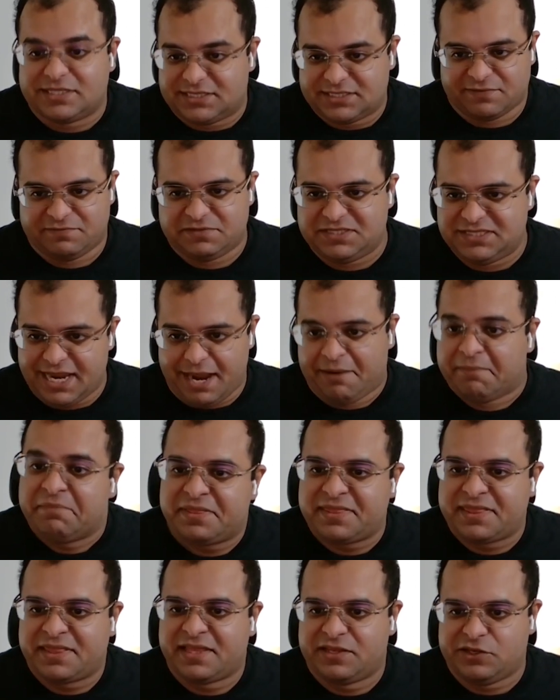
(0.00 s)
of
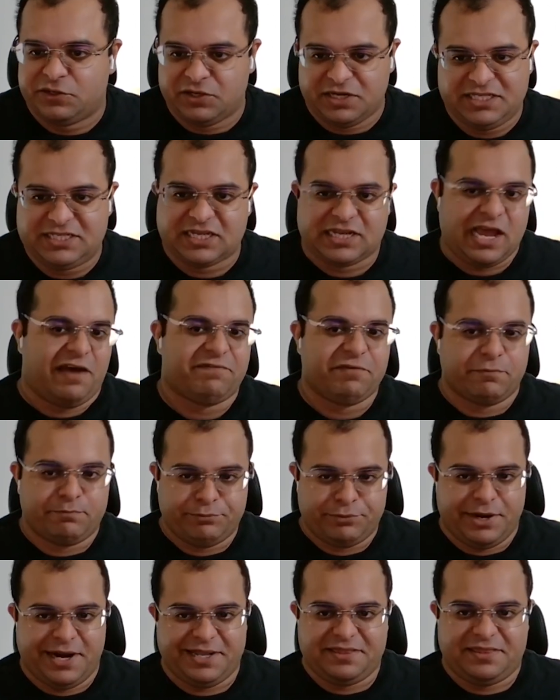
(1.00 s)
depth, you need to cover
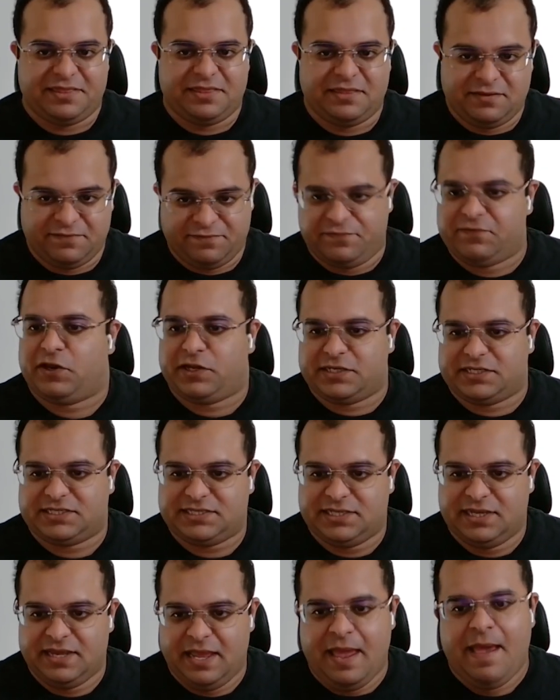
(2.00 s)
breadth
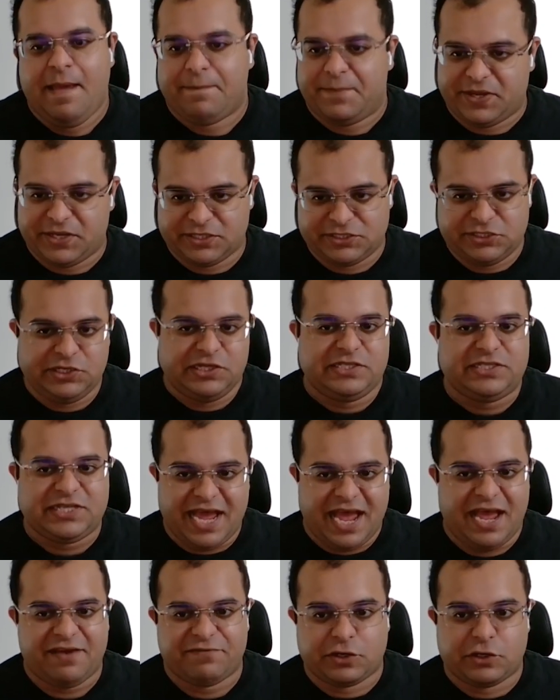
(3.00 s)
first, because you need to
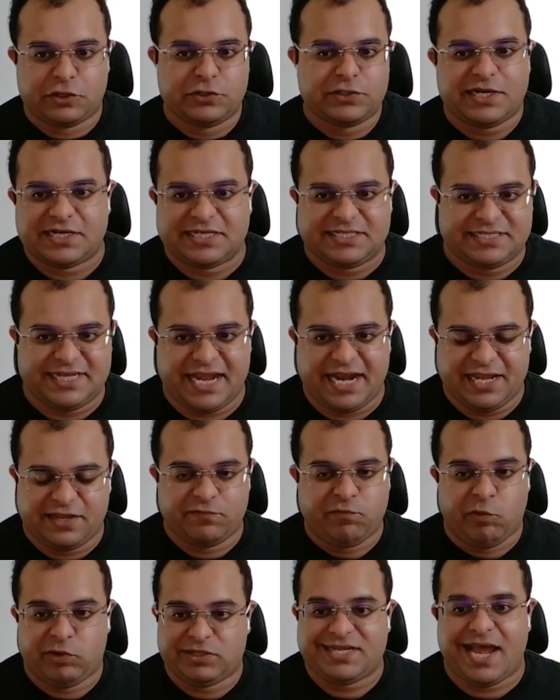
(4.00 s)
have a good understanding
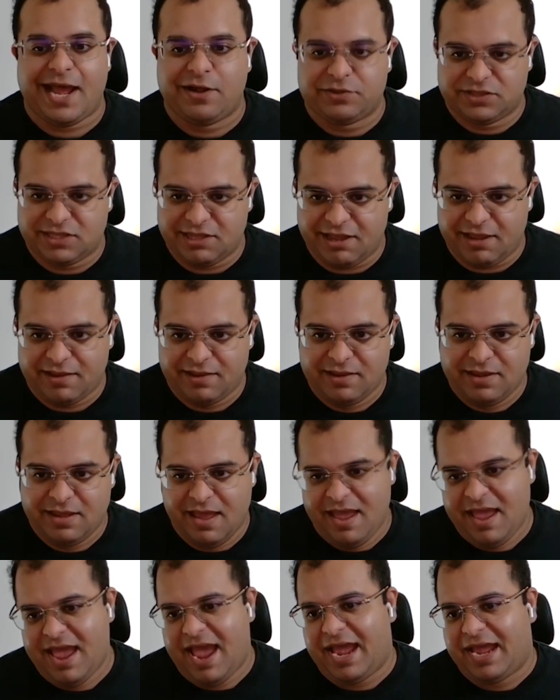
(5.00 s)
of what's out there.
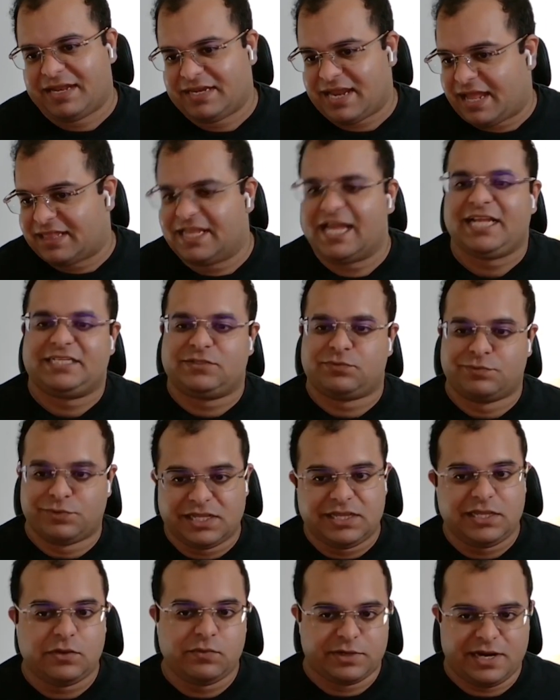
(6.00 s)
And that's
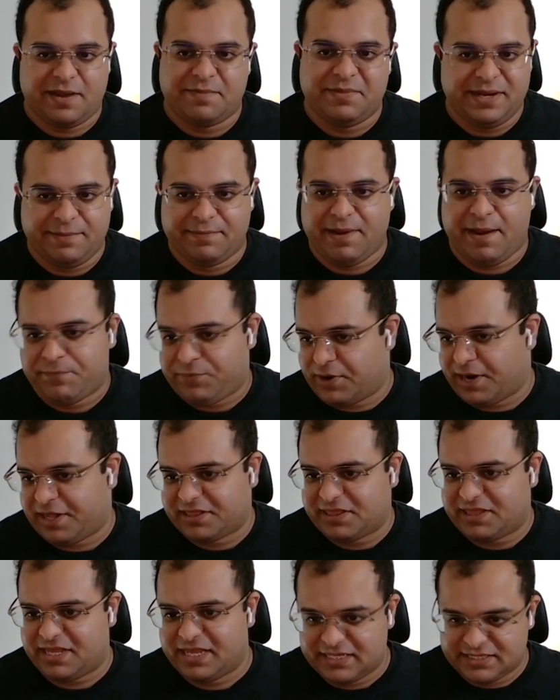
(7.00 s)
really what I mean by
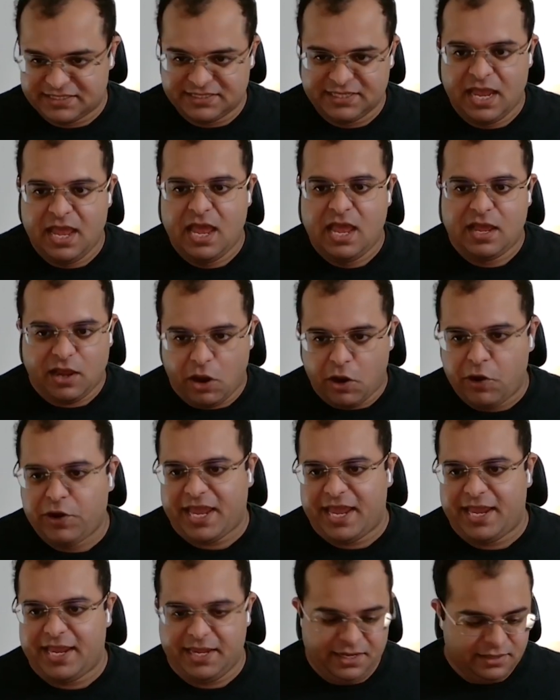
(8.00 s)
breadth is,
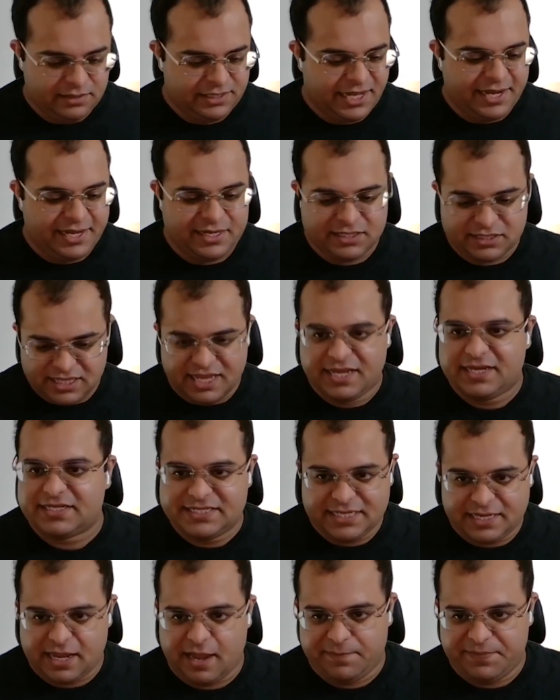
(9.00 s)
okay, like there's a
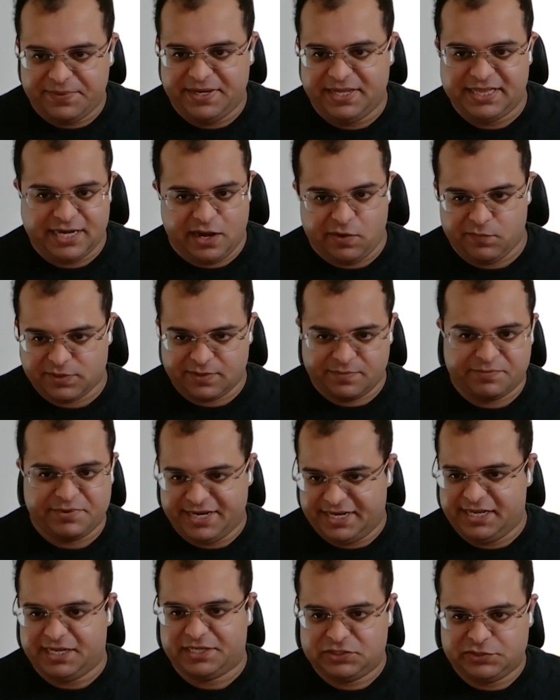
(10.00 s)
company that I want to
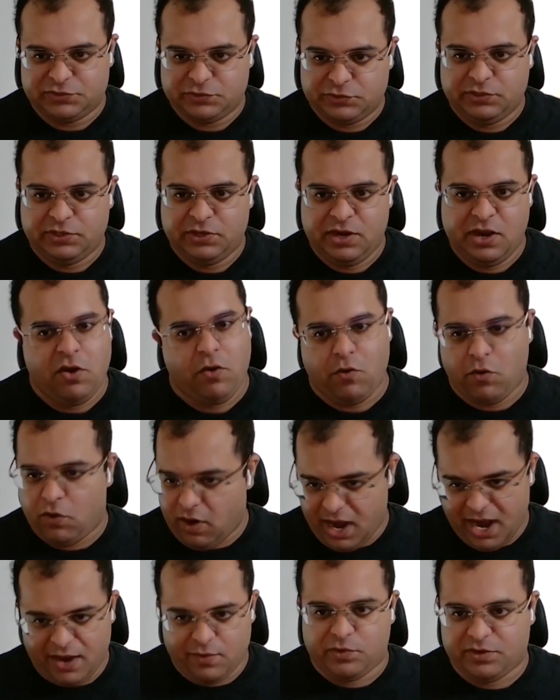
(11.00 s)
break into, or
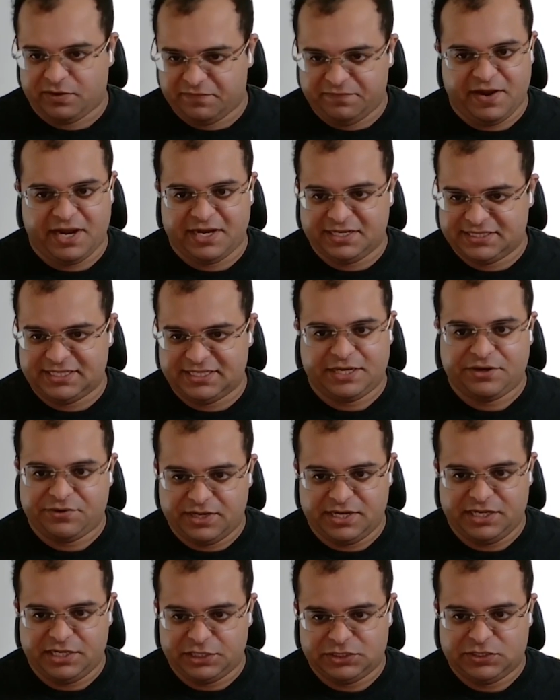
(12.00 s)
I want to find a
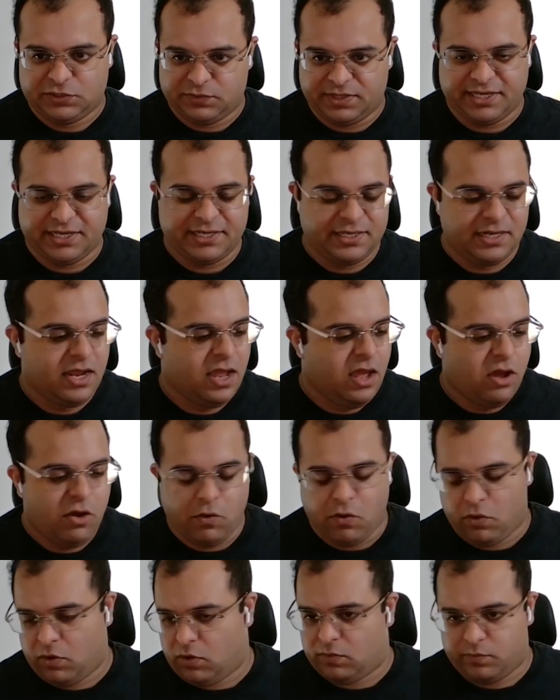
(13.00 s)
security issue in,
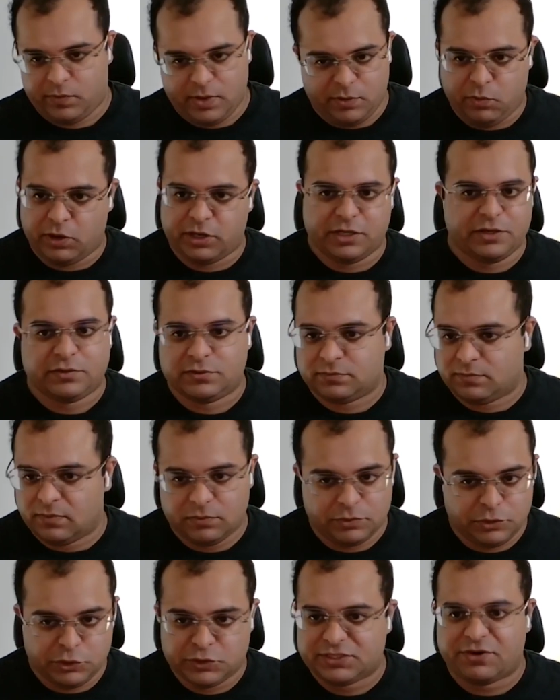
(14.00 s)
or we want to
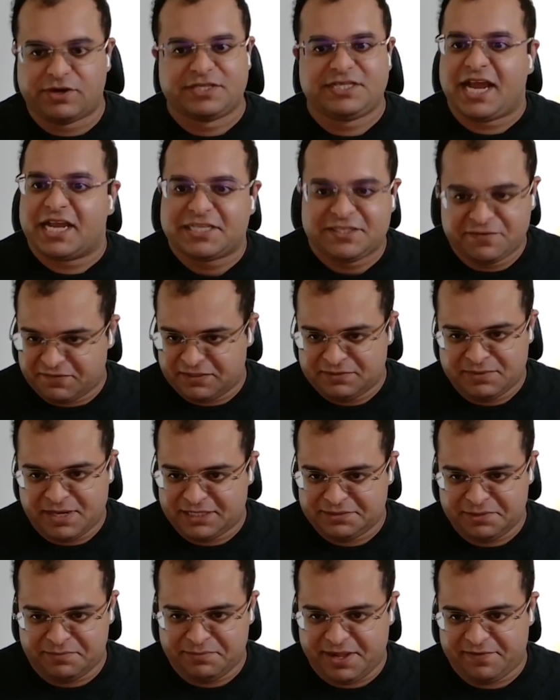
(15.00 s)
use our attack surface
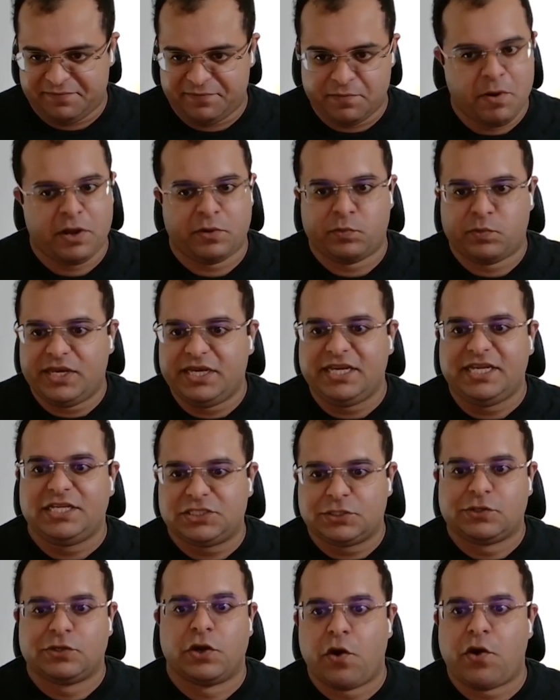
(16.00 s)
management platform on. We need
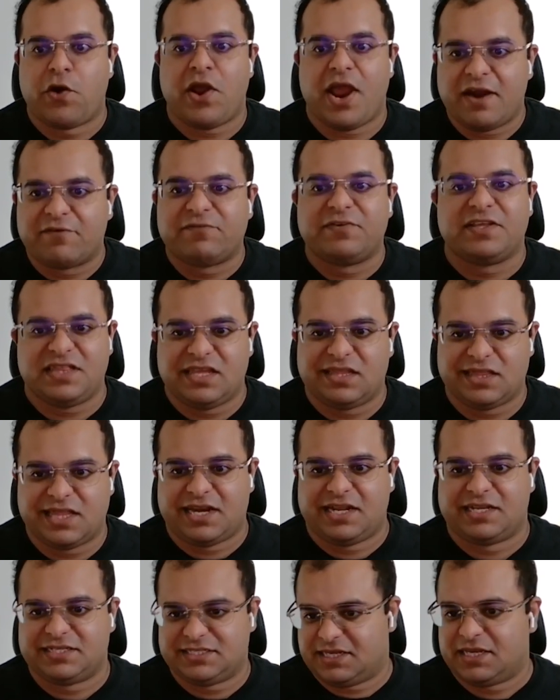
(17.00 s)
to know everything that
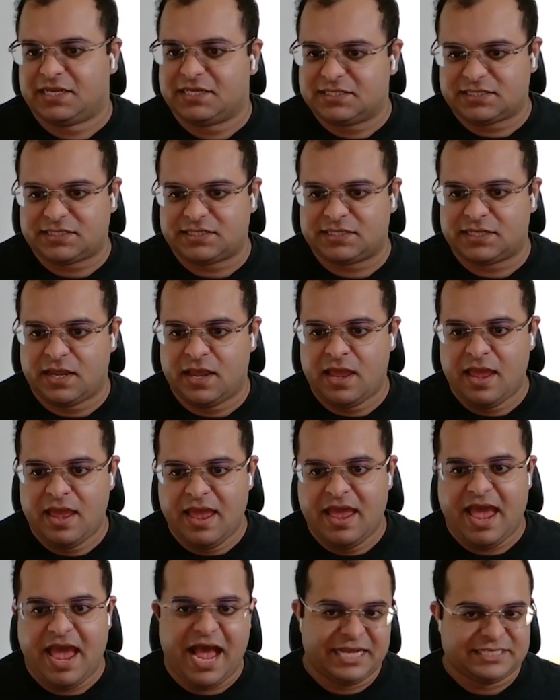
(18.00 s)
exists
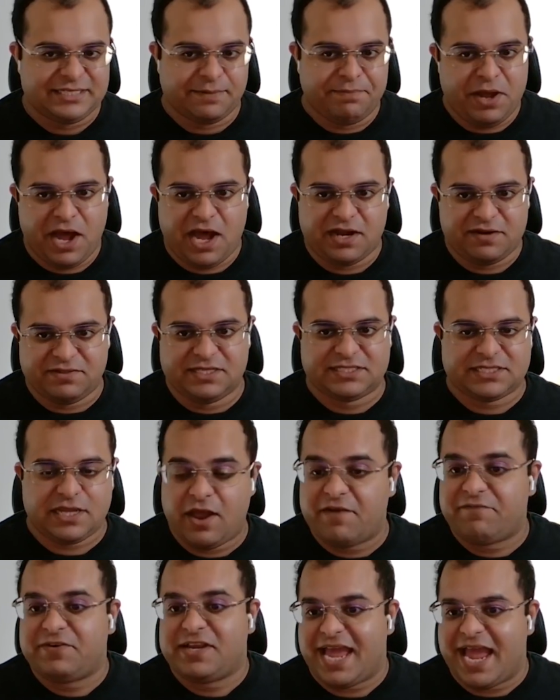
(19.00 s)
as a part of this,
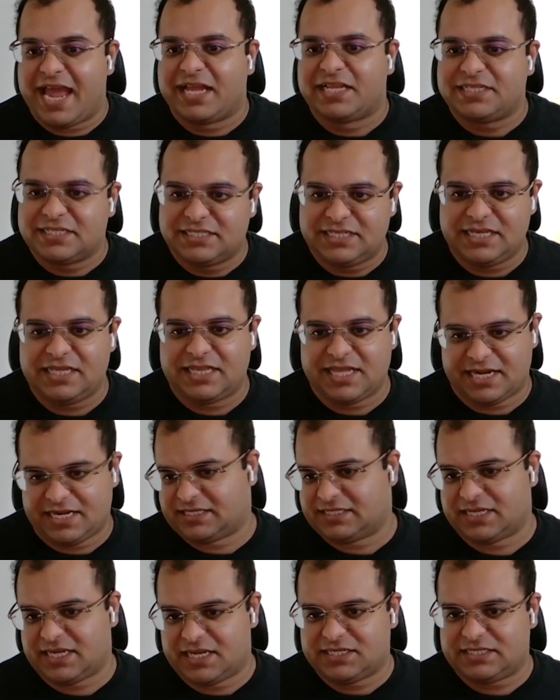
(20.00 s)
every entity that
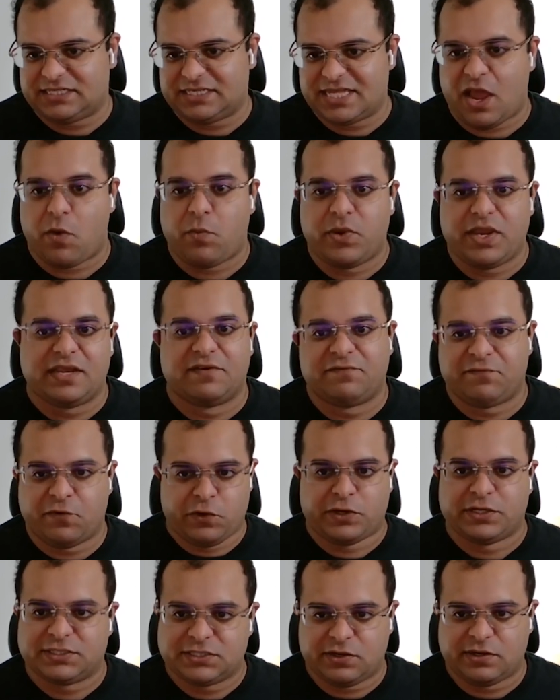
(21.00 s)
exists that we can
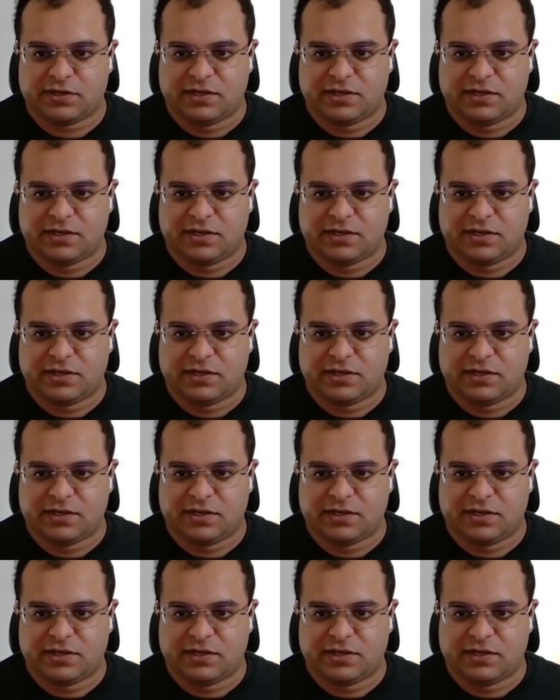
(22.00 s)
focus on,